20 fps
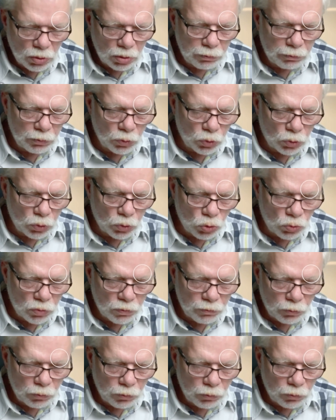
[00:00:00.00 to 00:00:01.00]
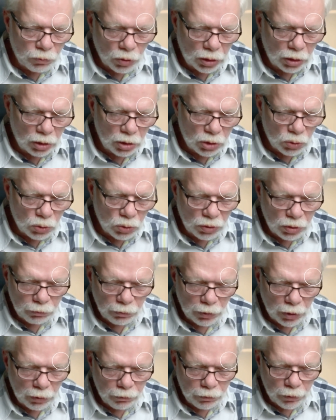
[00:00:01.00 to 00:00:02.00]
4K 25 frames
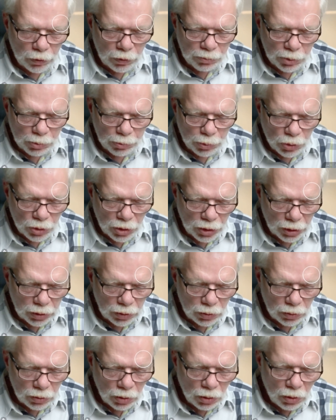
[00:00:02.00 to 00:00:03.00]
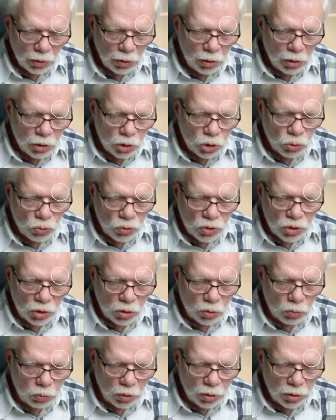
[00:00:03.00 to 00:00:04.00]
per second, choose your
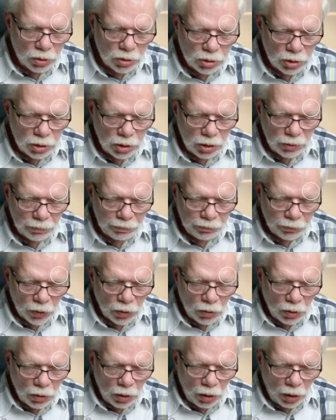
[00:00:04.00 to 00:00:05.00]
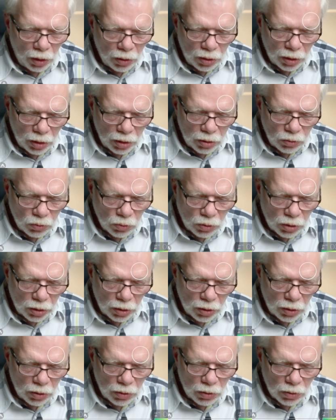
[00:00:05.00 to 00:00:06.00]
quality, and then you can
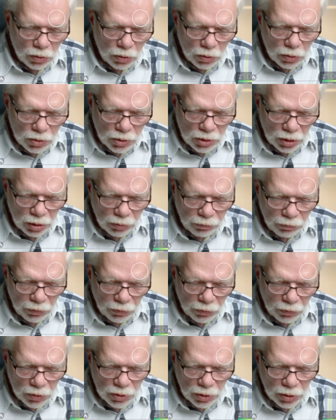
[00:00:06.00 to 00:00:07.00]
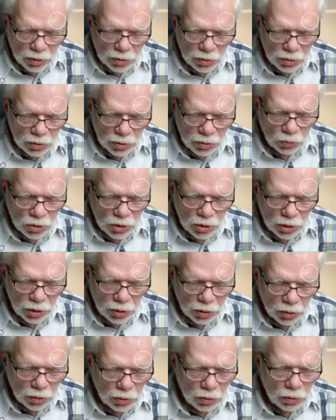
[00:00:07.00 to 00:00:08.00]
save this as a new setting,
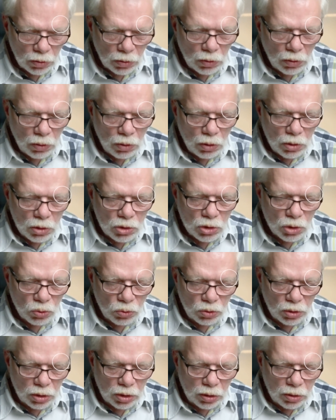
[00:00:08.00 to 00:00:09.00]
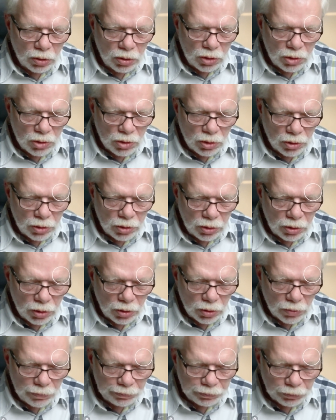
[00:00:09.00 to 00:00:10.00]
so you can easily
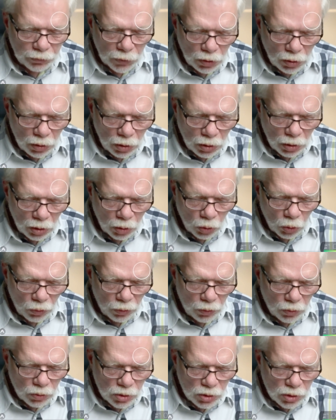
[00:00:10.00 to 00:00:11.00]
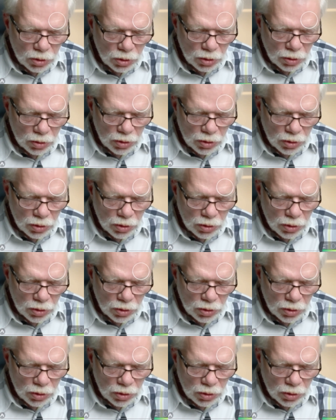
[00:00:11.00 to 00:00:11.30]
load those settings